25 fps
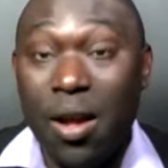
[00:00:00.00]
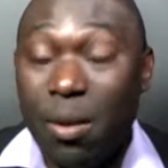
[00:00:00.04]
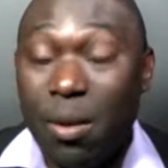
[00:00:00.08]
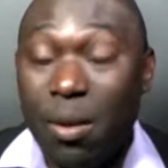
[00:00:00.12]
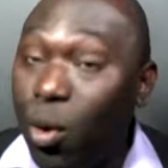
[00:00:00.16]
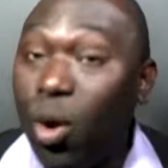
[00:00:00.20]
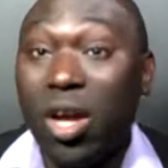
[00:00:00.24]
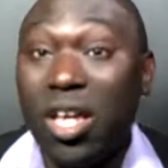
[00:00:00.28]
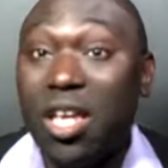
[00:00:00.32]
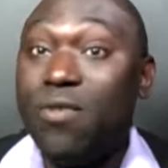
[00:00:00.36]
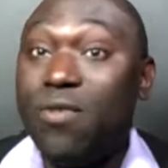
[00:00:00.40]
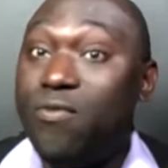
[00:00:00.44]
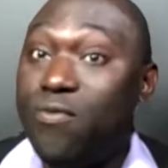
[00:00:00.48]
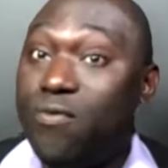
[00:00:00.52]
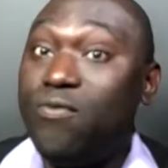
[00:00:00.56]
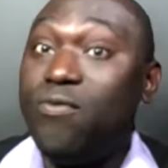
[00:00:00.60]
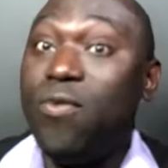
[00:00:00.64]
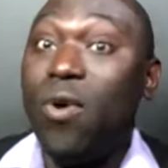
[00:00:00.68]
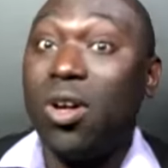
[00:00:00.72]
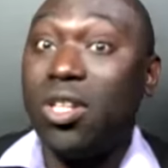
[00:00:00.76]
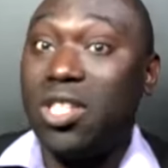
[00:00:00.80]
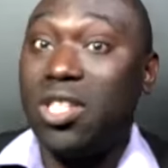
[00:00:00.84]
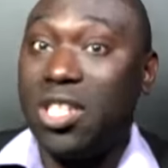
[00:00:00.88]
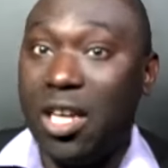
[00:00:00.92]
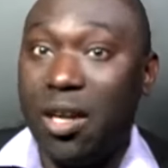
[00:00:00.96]
But he
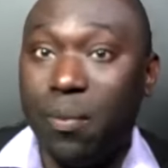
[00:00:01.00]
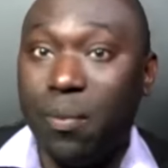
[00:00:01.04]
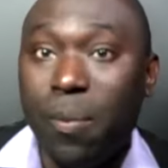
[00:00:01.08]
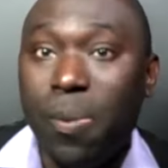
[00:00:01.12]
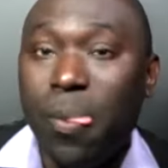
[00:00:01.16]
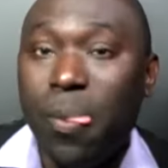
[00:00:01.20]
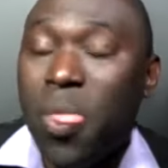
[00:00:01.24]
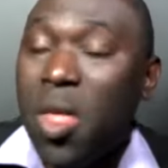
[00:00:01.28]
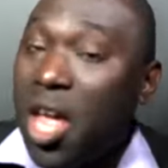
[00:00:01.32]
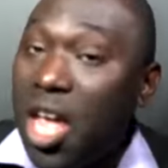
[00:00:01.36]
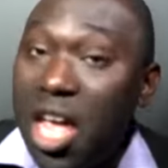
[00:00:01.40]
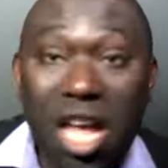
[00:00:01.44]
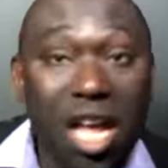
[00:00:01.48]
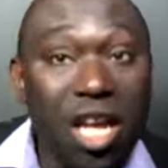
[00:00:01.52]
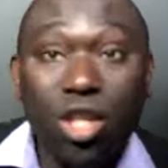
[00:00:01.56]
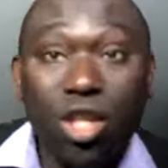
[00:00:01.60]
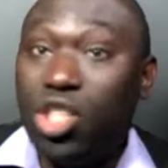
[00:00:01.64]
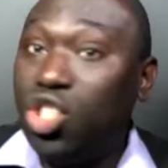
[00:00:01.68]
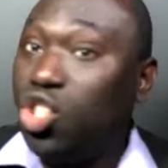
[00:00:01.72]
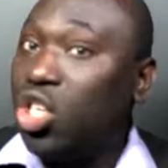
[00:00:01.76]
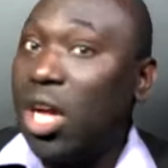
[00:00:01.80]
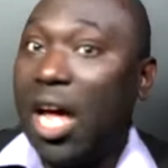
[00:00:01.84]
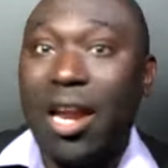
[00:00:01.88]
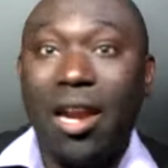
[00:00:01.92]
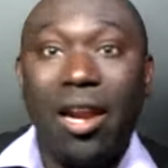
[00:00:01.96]
fought him. He
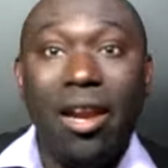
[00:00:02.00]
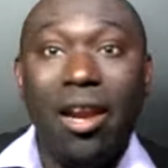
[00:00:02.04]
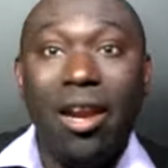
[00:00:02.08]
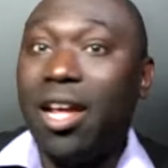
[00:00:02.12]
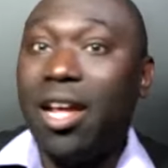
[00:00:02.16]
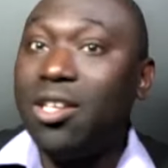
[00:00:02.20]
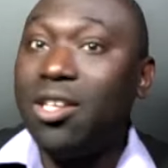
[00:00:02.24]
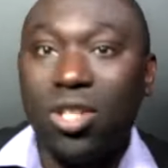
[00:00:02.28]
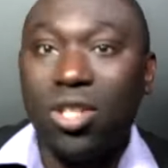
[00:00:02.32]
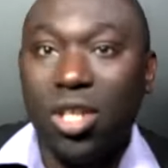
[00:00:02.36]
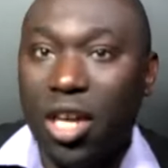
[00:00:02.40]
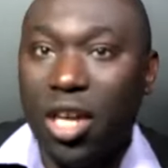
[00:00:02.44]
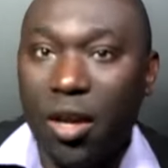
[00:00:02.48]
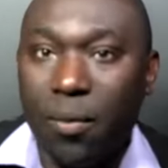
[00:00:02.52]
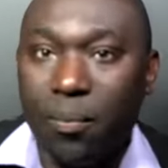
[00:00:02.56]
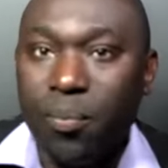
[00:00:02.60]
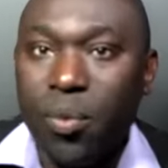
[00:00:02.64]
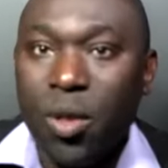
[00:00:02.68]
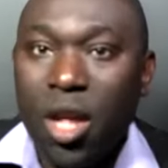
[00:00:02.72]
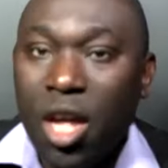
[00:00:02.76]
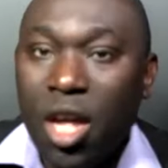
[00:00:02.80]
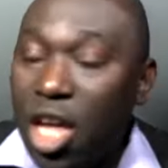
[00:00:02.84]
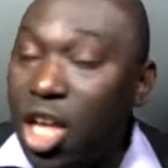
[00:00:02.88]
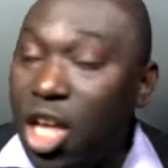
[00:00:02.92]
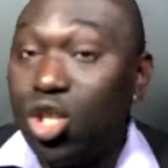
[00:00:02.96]
challenged him.
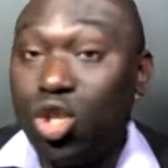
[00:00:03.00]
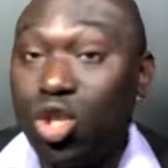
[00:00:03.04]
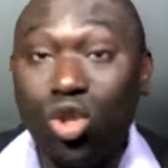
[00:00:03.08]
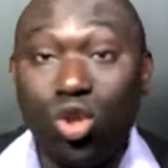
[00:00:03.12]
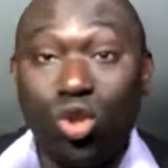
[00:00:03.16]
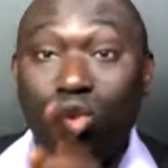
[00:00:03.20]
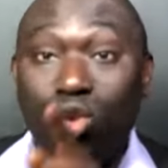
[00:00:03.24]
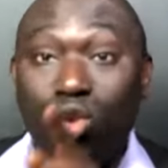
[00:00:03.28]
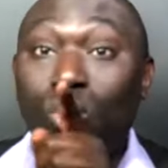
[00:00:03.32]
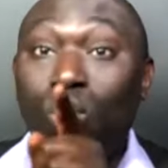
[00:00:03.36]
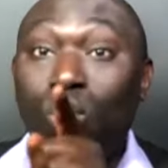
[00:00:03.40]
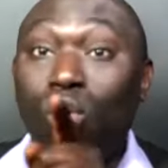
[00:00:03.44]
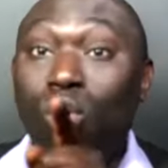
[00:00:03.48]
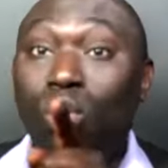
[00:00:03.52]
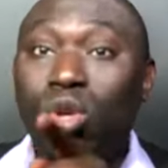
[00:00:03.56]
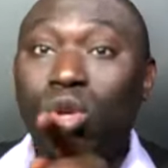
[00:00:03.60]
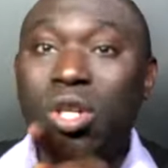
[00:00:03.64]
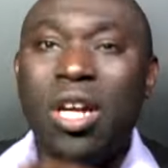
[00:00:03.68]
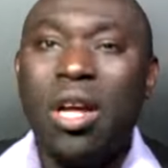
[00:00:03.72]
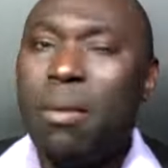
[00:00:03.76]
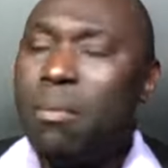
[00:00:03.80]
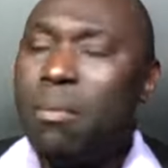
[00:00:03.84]
He stood